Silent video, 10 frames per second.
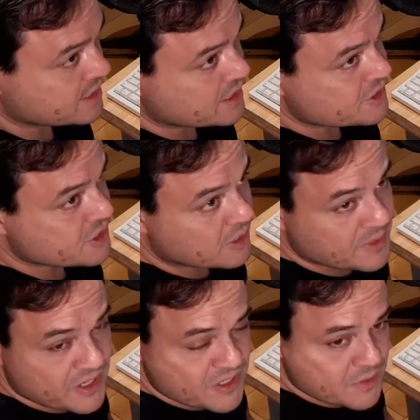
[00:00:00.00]
So I'm
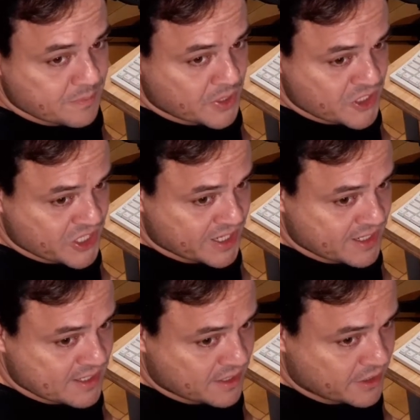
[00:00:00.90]
going to
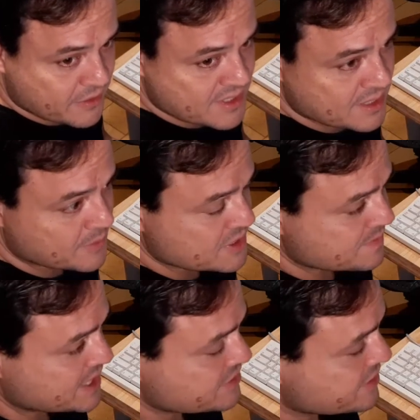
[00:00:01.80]
purchase a new CMOS
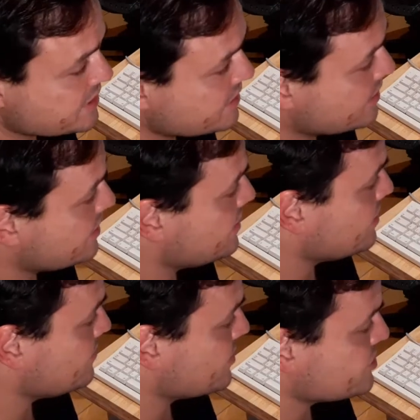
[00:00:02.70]
battery, and
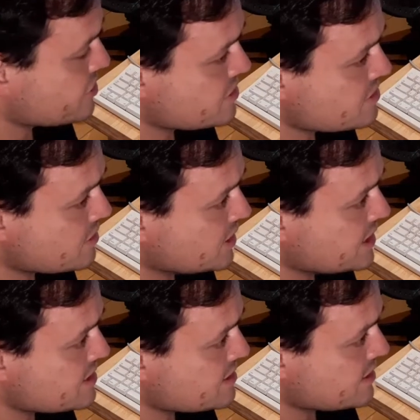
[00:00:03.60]
I'm going to install
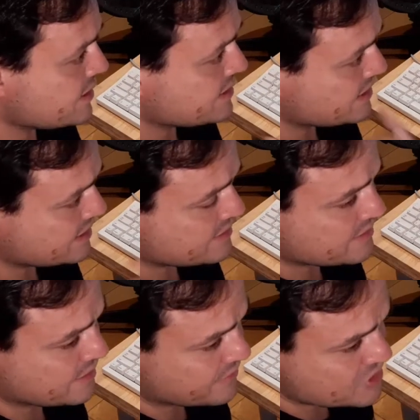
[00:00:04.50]
it and then
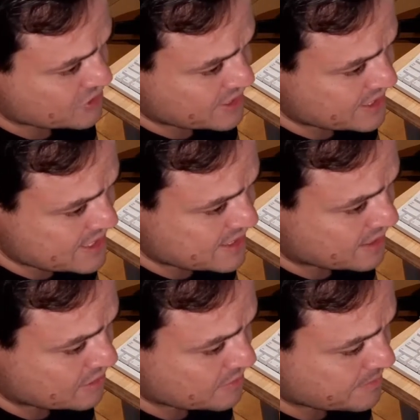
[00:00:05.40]
eventually test it
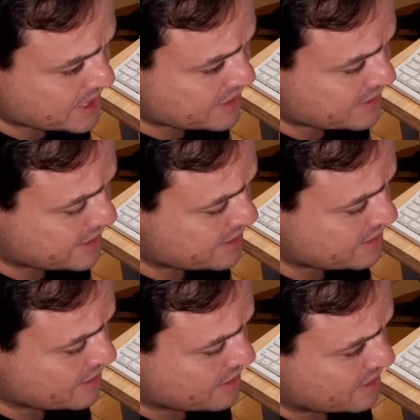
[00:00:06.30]
out back again.
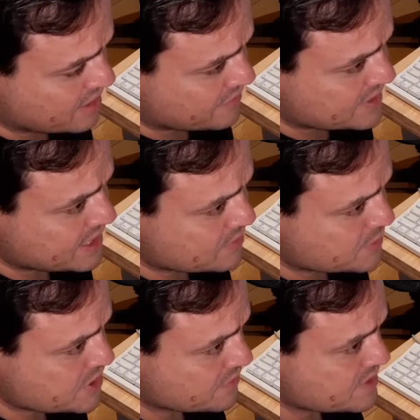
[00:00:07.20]
If that
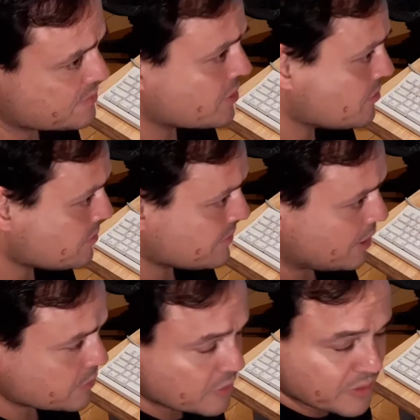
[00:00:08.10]
resolves the problem, I
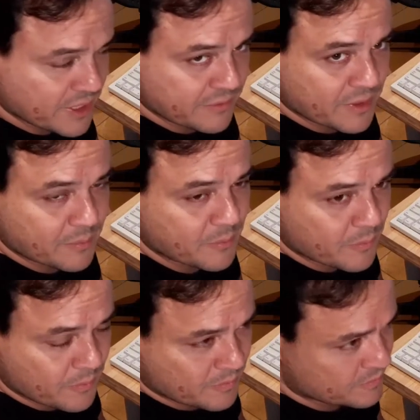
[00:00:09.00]
will give a
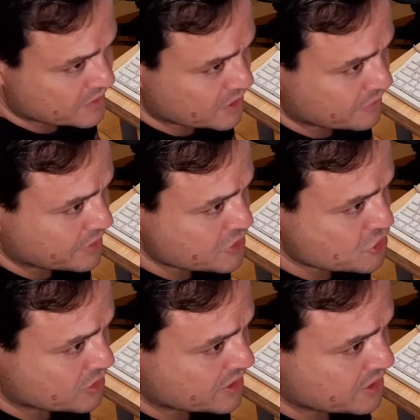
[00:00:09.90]
very
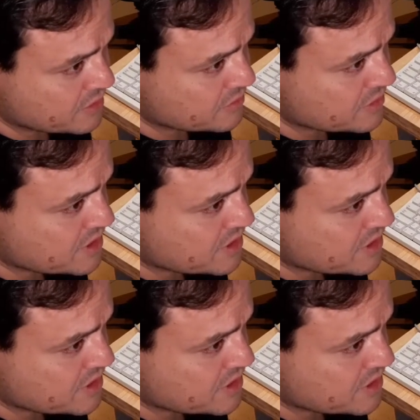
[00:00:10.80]
short note